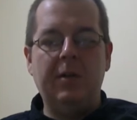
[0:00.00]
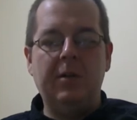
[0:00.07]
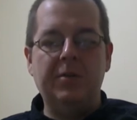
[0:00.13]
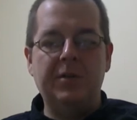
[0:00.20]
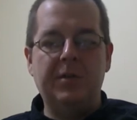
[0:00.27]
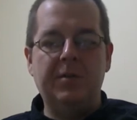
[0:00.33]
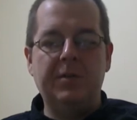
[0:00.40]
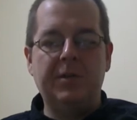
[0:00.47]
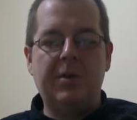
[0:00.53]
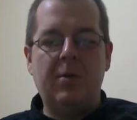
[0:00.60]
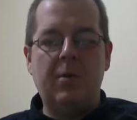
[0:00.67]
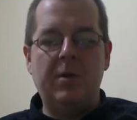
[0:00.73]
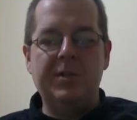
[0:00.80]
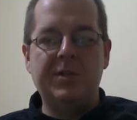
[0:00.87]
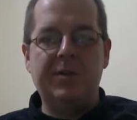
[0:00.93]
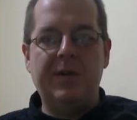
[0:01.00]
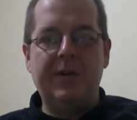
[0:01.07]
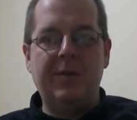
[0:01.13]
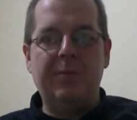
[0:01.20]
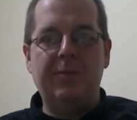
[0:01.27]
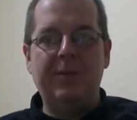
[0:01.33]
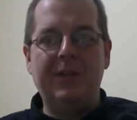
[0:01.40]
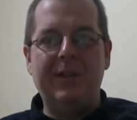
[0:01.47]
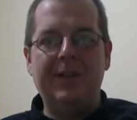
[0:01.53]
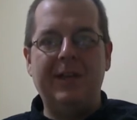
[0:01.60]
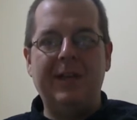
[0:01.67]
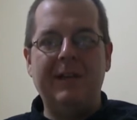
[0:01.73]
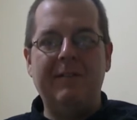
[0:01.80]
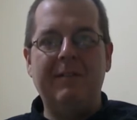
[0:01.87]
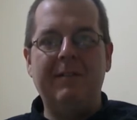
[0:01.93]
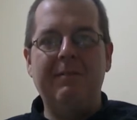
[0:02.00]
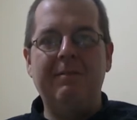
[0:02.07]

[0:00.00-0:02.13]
GlowZone's course, so I don't really think